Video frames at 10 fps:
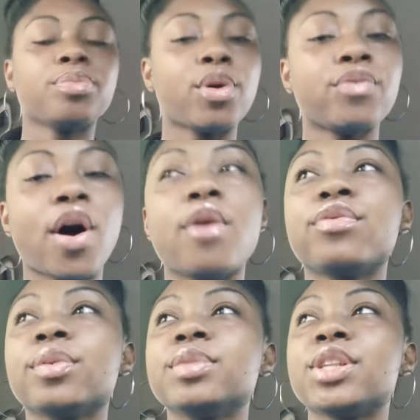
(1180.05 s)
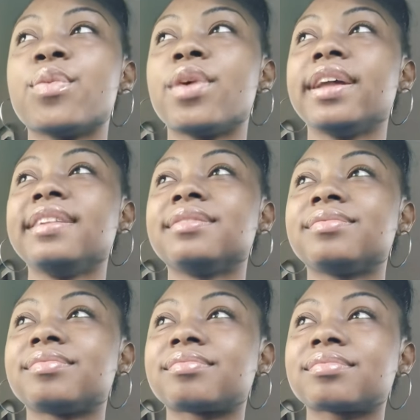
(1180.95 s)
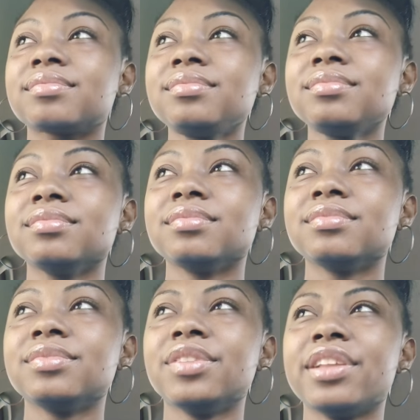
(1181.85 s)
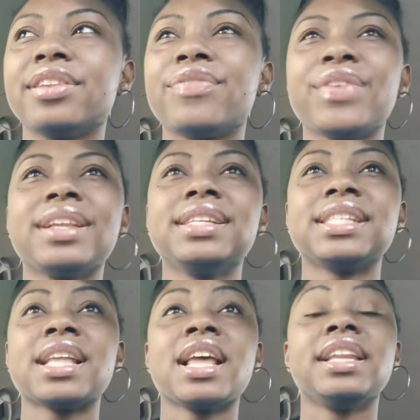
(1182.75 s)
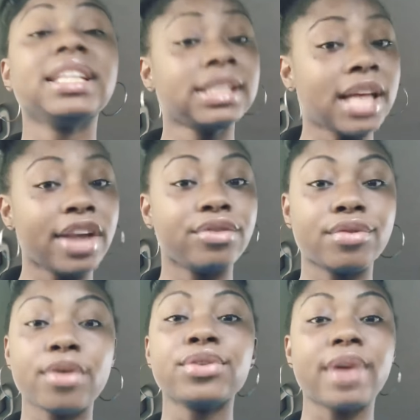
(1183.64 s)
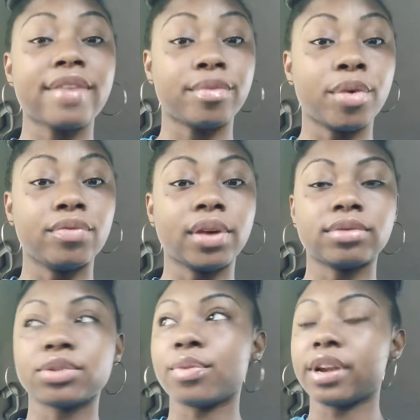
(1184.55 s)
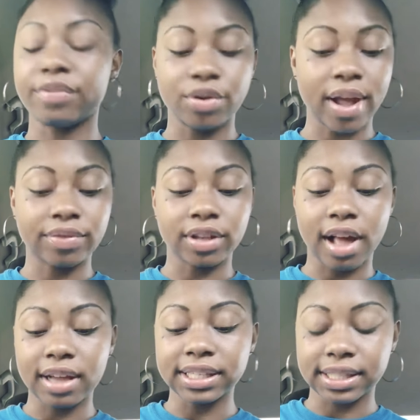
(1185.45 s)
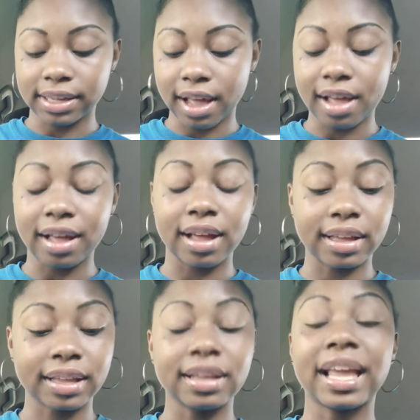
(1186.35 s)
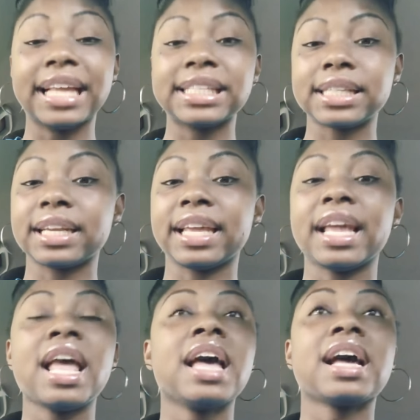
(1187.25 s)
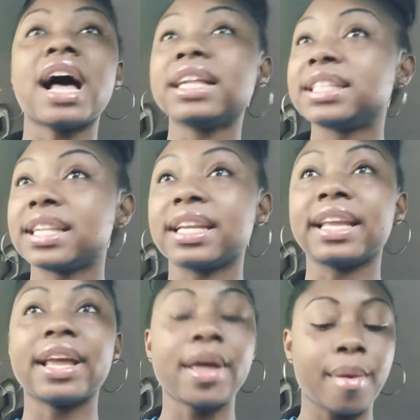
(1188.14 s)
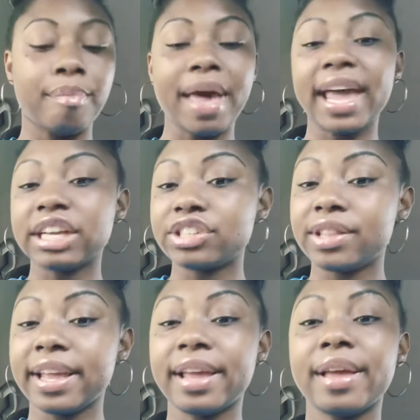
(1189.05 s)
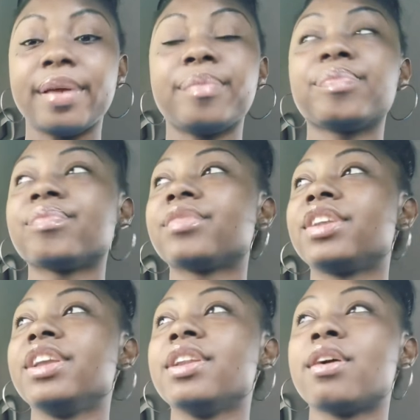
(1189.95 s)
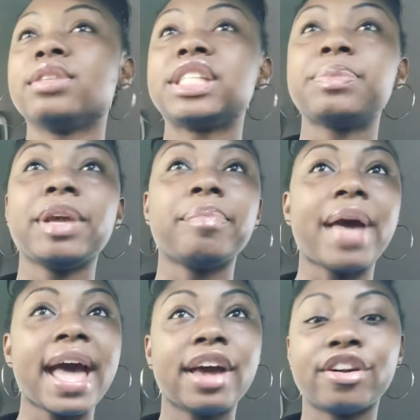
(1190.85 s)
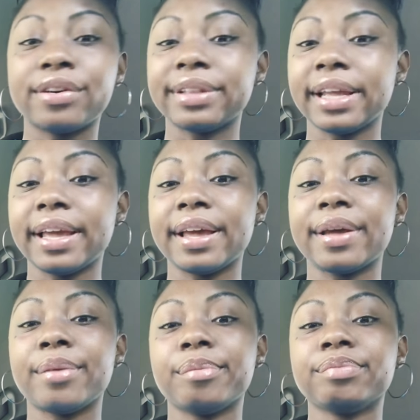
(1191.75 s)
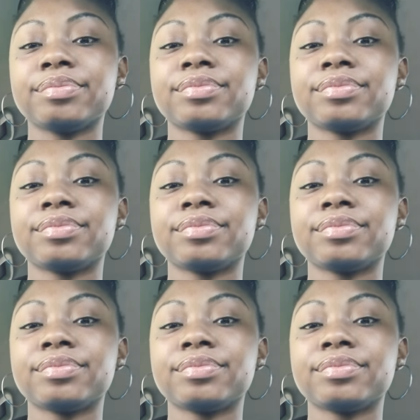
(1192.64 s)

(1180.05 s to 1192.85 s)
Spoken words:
you move on from someone, the feelings, this is how you know you haven't moved on someone, if you have to instantly, constantly bash them, speak bad on them,